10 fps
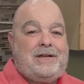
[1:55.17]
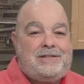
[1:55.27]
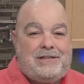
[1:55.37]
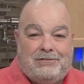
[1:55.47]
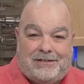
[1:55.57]

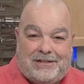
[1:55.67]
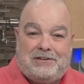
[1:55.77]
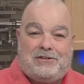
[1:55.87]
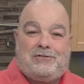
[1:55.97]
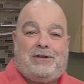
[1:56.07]

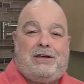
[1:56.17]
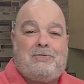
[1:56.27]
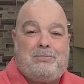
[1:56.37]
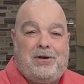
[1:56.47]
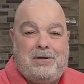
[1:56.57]
civilization, so they
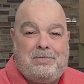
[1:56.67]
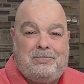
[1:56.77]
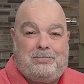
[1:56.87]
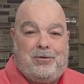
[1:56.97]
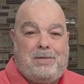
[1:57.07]
were
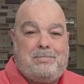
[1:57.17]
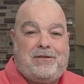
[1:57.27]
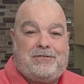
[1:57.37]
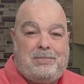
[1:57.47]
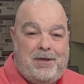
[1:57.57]
pretty
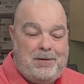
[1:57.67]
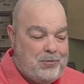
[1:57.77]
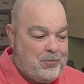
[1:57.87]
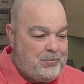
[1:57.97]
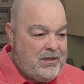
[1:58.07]
busy
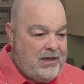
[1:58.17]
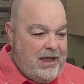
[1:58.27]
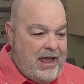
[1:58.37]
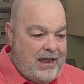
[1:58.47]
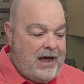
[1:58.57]
people.
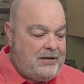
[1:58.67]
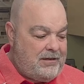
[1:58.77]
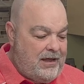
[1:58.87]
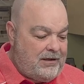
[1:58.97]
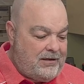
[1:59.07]
And
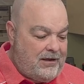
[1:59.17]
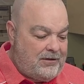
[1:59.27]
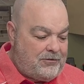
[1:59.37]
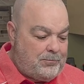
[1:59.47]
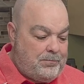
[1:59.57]

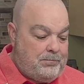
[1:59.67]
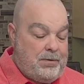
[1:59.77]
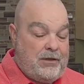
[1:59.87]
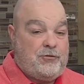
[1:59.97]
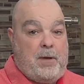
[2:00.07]
it's
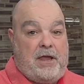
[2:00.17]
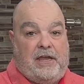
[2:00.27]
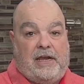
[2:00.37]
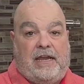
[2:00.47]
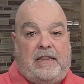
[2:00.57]
been
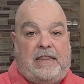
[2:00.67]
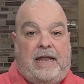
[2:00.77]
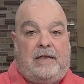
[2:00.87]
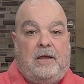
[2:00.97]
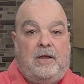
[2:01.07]
speculated
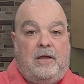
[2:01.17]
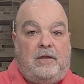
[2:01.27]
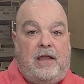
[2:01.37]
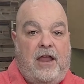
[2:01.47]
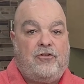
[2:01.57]
that
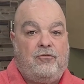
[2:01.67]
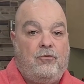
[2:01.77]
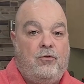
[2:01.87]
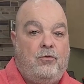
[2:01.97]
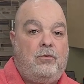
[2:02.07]
Cajun
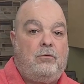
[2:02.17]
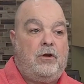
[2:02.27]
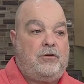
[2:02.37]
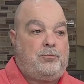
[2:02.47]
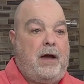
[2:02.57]
roux
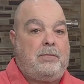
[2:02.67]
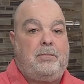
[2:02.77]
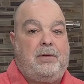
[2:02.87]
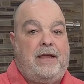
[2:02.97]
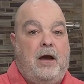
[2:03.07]
was
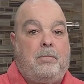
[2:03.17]
probably a